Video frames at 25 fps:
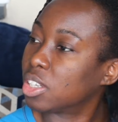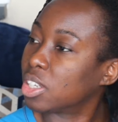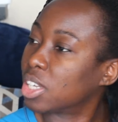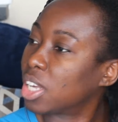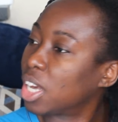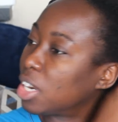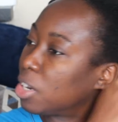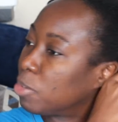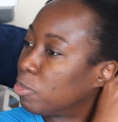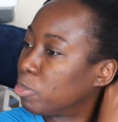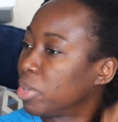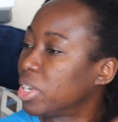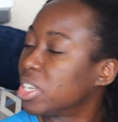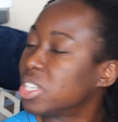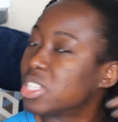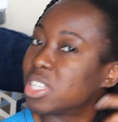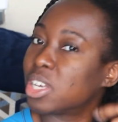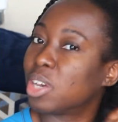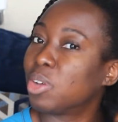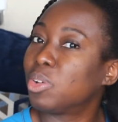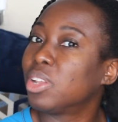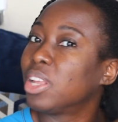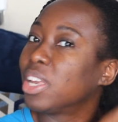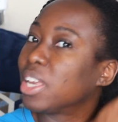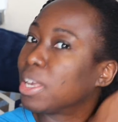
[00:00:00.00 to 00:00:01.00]
Kind of brings
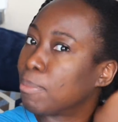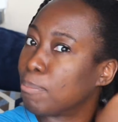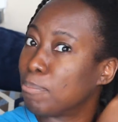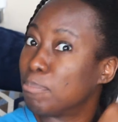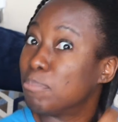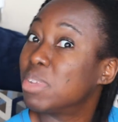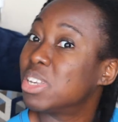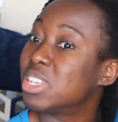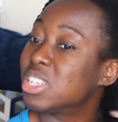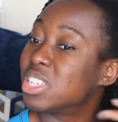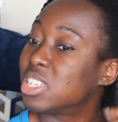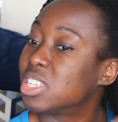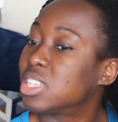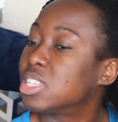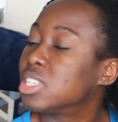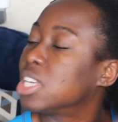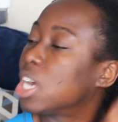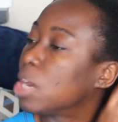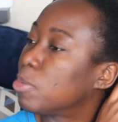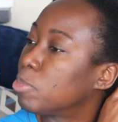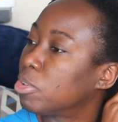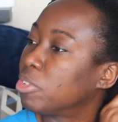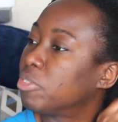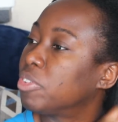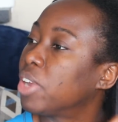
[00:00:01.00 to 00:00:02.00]
out like mist
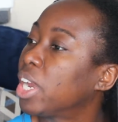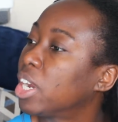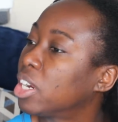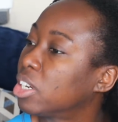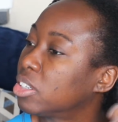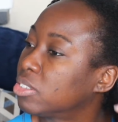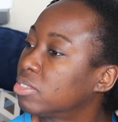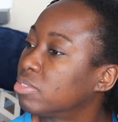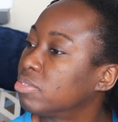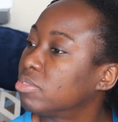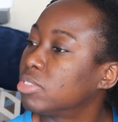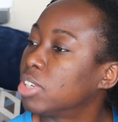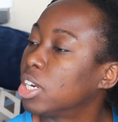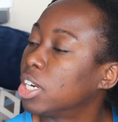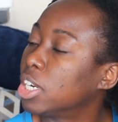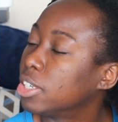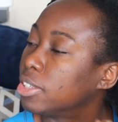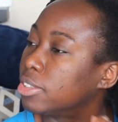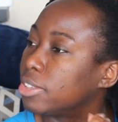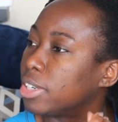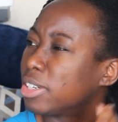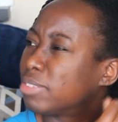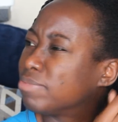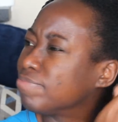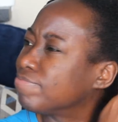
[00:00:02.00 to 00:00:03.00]
type of hair
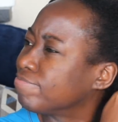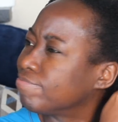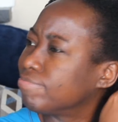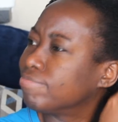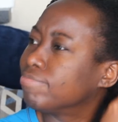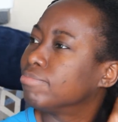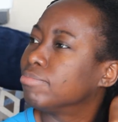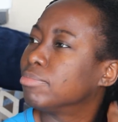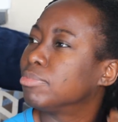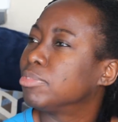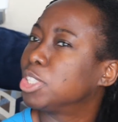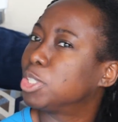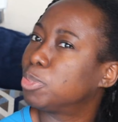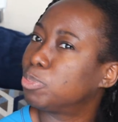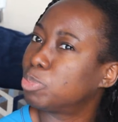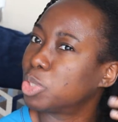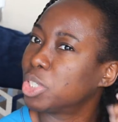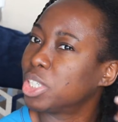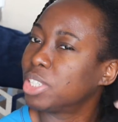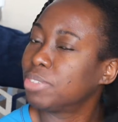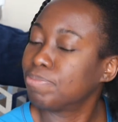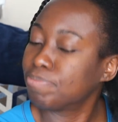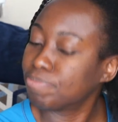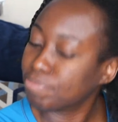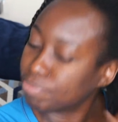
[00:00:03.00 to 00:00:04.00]

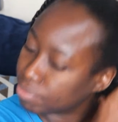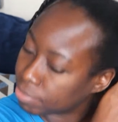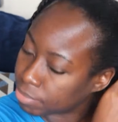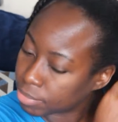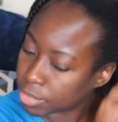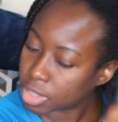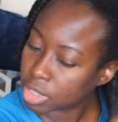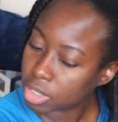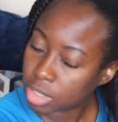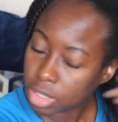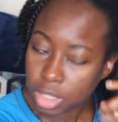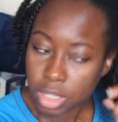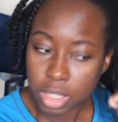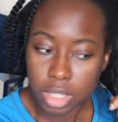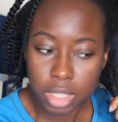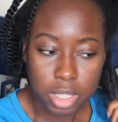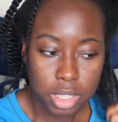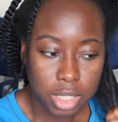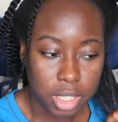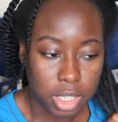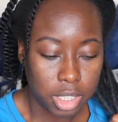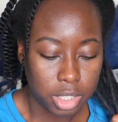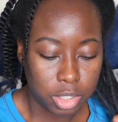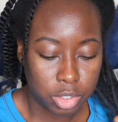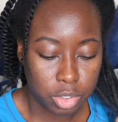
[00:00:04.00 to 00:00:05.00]
spray.
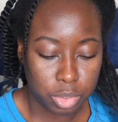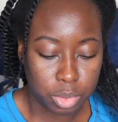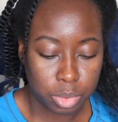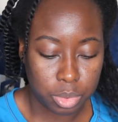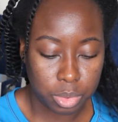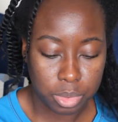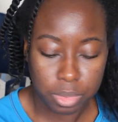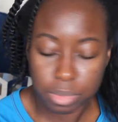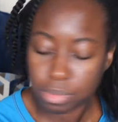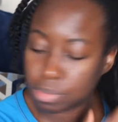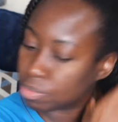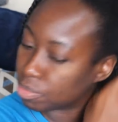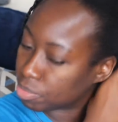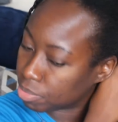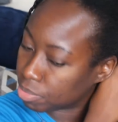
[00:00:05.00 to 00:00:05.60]
That's cool.